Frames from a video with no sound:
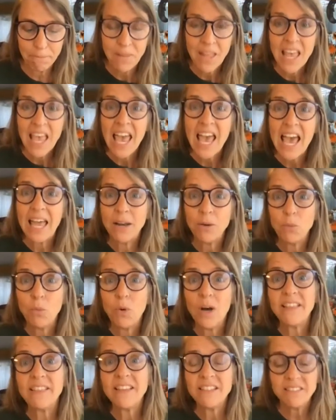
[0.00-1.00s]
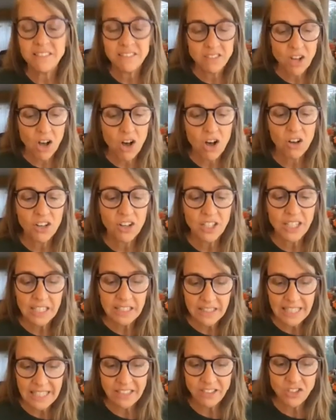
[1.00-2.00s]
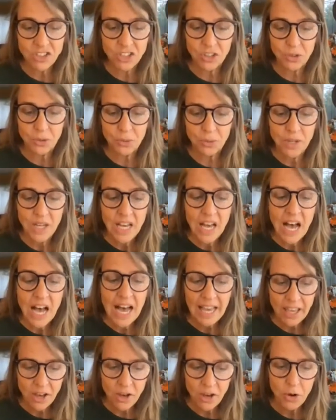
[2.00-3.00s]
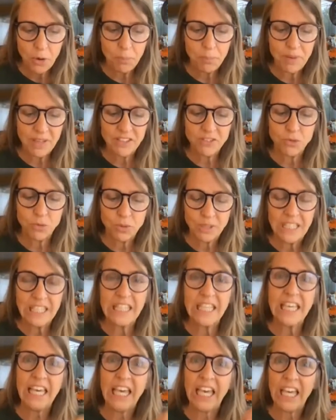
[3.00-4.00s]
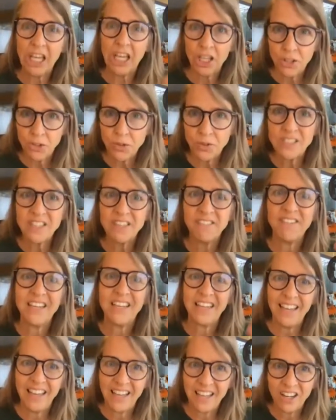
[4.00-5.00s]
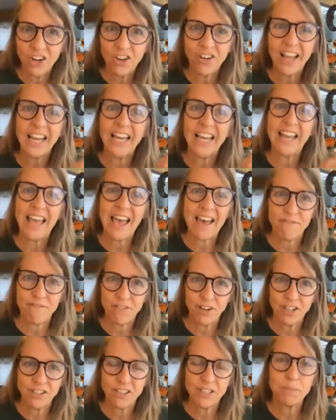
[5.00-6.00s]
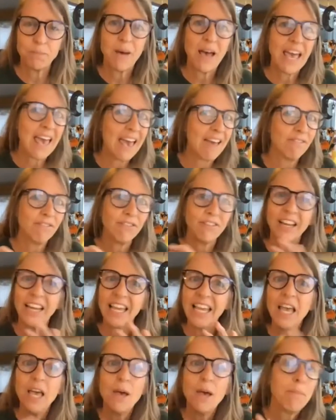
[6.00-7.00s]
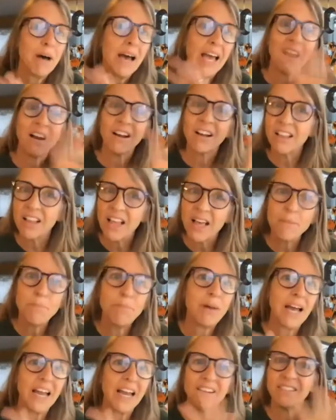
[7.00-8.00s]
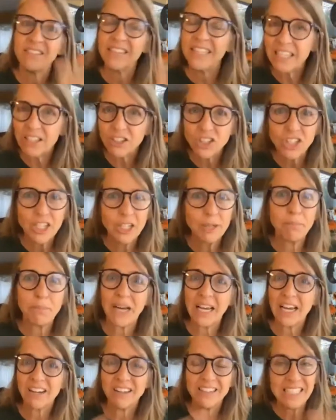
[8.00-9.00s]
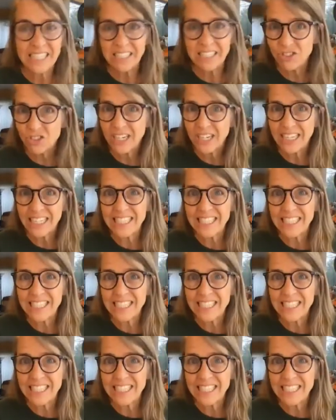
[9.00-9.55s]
And what this is all going to lead to, I hope, is really inclusive and integrated efforts by our club, by our leadership, by our district,